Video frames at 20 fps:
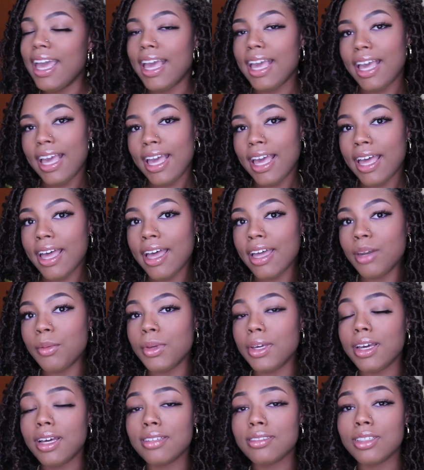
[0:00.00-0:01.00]
and
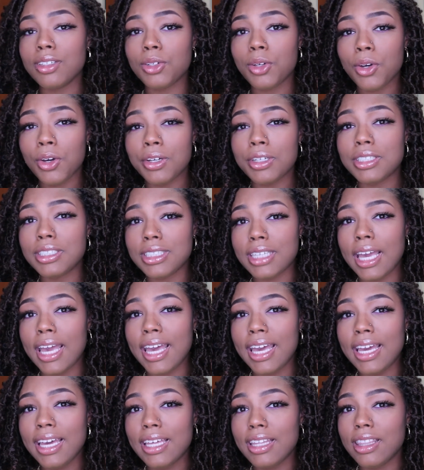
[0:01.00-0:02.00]
because they're
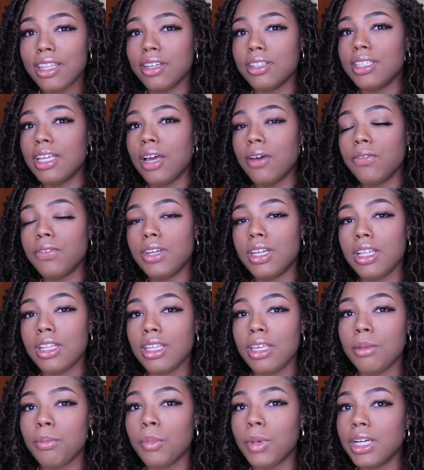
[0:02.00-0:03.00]
crochet, they're
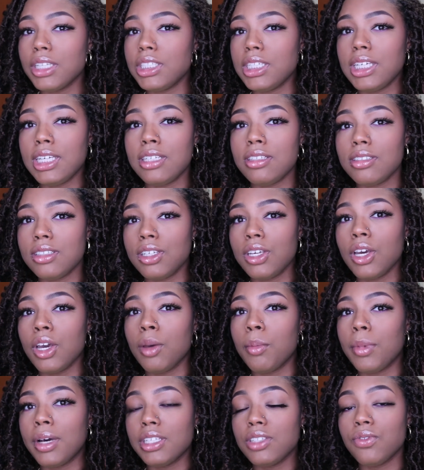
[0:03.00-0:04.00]
definitely much easier
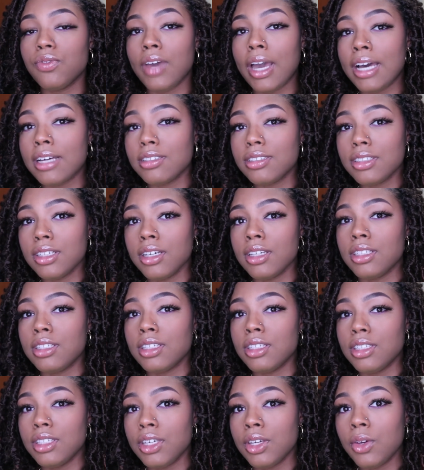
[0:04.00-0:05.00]
and much faster
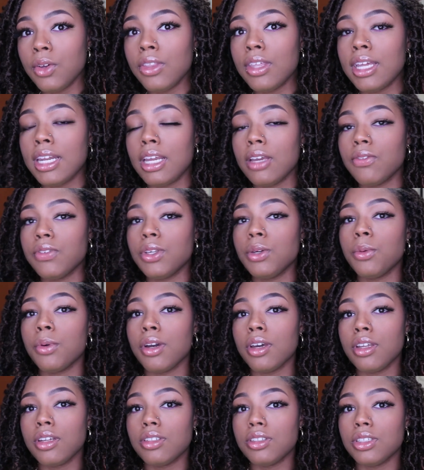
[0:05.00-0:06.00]
to do than if you
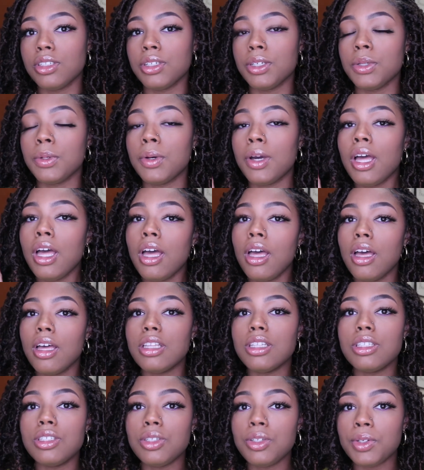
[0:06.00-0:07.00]
were to
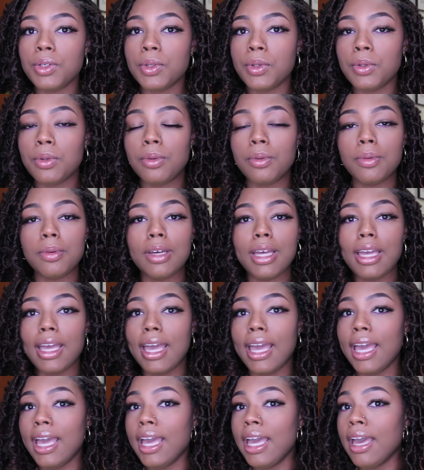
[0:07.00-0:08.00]
do
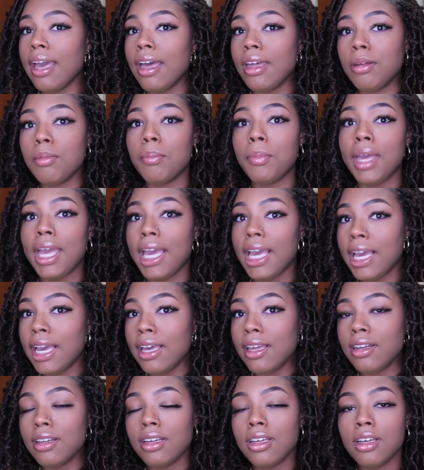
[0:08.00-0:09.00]

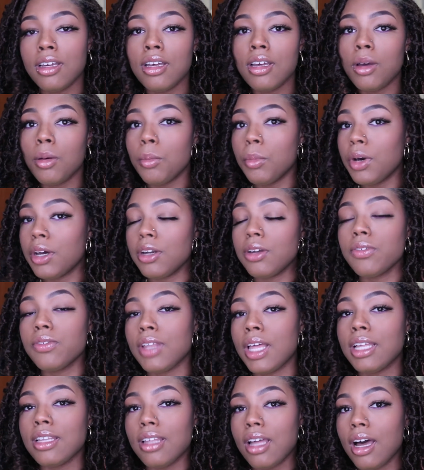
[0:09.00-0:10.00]
handmade
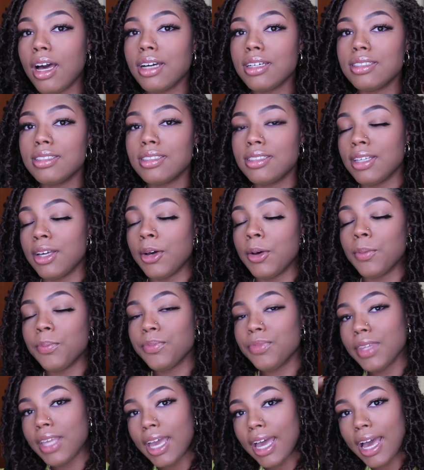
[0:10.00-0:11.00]
butterfly locks. So
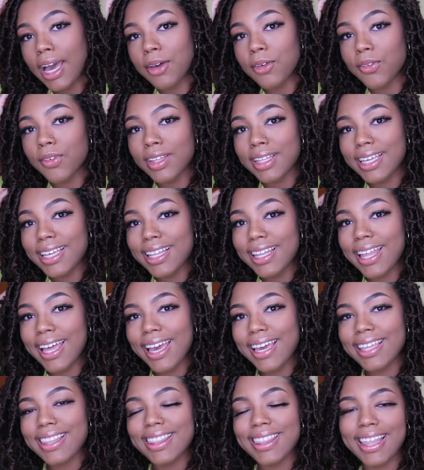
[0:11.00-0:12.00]
I really
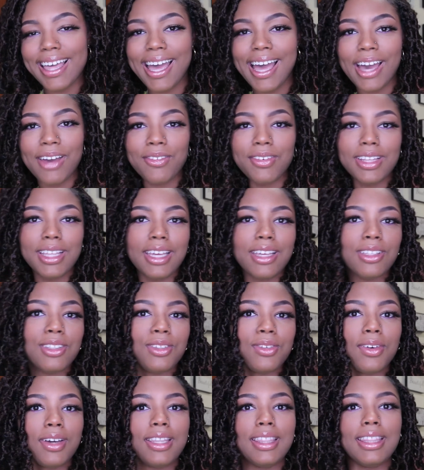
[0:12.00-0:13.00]
like that. I really enjoyed